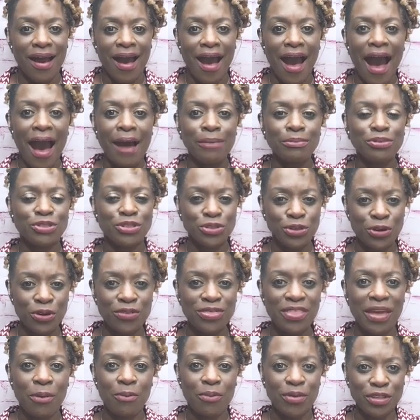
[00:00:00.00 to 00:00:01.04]
I'm sure
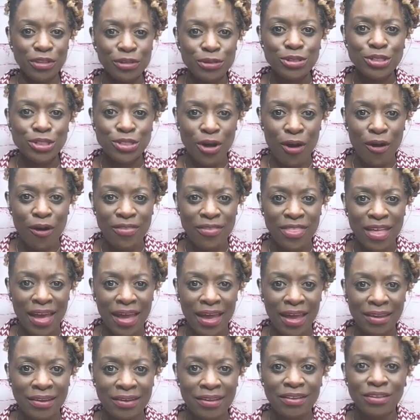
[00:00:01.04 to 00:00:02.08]
that when you saw
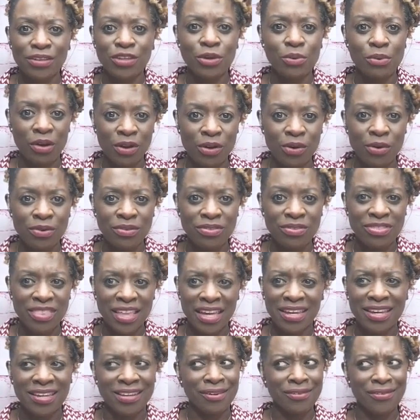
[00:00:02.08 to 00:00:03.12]
that, you were
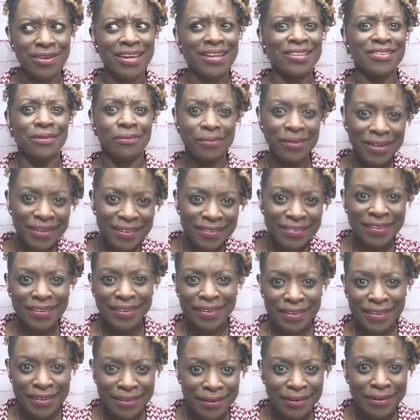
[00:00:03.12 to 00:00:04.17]
thinking, okay, now what is
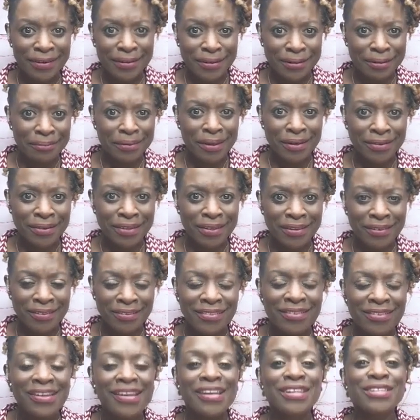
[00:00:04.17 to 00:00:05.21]
Inga talking about here?
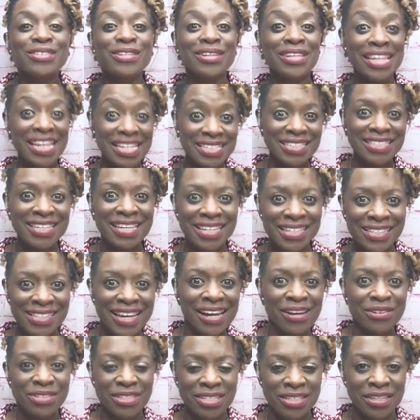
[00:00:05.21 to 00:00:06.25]
So let's get
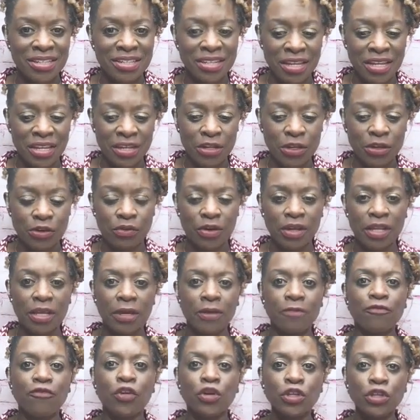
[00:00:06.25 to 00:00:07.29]
down to the nitty gritty.
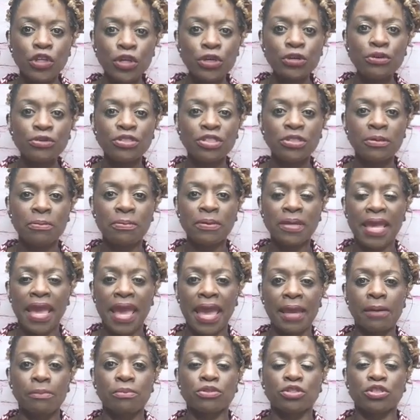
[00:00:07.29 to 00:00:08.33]
For you to be
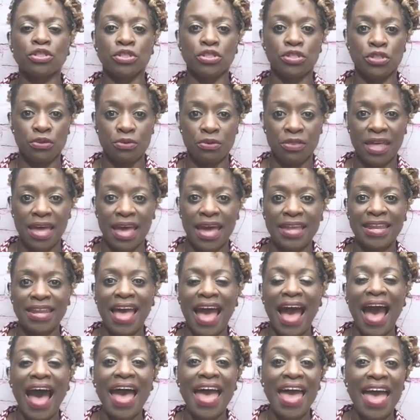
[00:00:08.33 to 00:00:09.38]
able to do that,
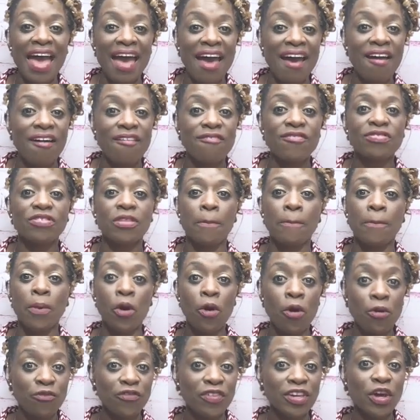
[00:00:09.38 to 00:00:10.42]
I have the
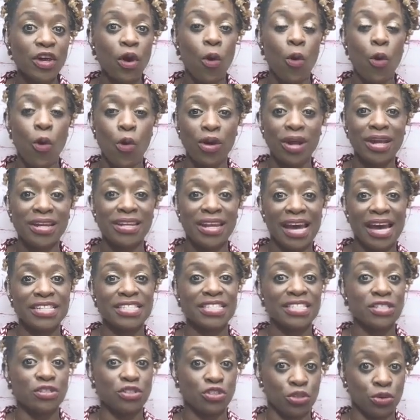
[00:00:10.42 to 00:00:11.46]
perfect
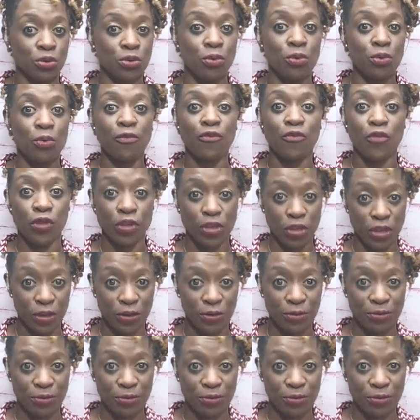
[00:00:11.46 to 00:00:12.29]
organizing tool for you.